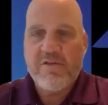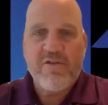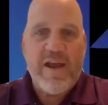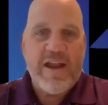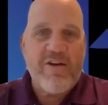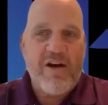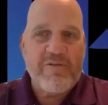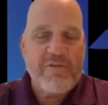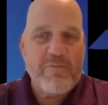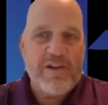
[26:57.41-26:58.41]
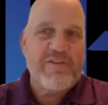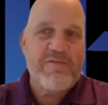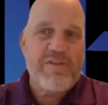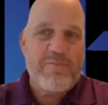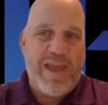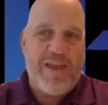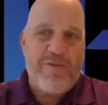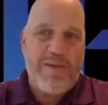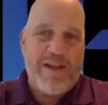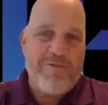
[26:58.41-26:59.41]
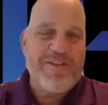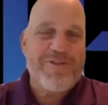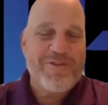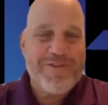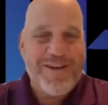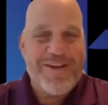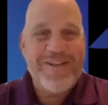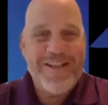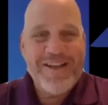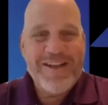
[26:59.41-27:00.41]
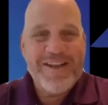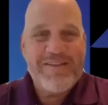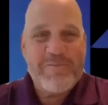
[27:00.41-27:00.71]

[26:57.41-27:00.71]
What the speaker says: direct call from Richard to me or me to Richard. So it's